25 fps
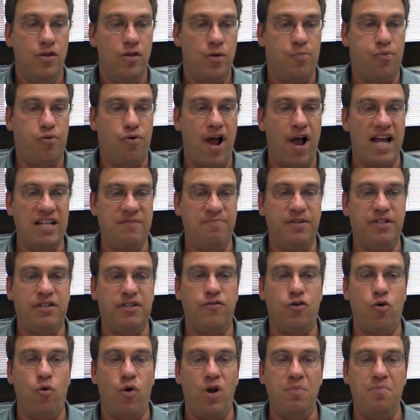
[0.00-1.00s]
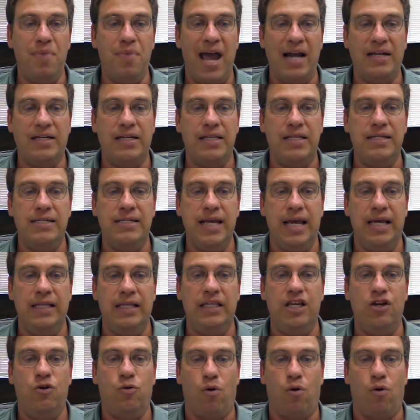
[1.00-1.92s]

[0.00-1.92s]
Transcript: The prospect of going back to the daily